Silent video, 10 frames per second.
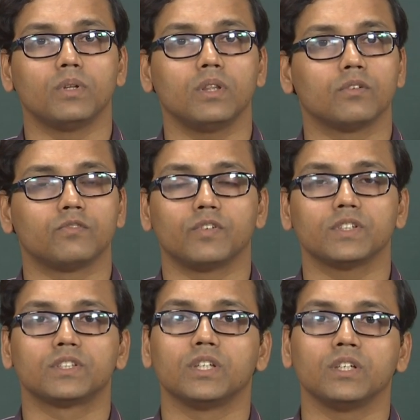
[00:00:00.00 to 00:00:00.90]
the
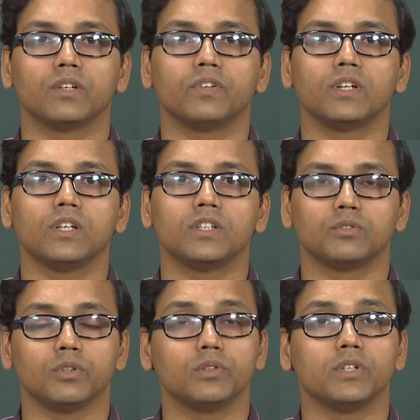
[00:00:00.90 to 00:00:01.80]
first thing definitely he is
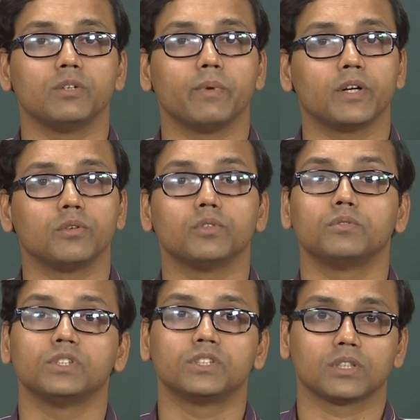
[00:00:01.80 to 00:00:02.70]
going to hit back to you
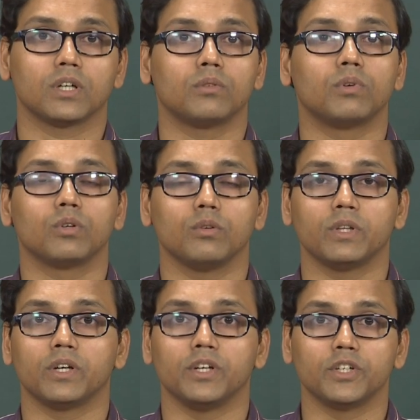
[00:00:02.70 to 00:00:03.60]
is uh, what will be
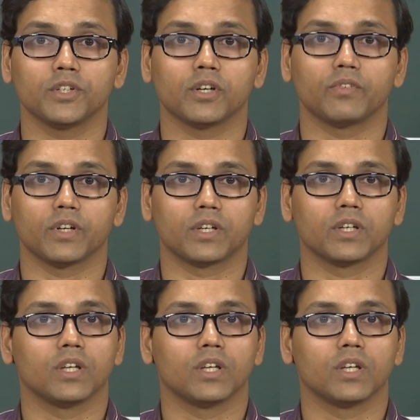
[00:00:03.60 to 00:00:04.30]
the radiation effect.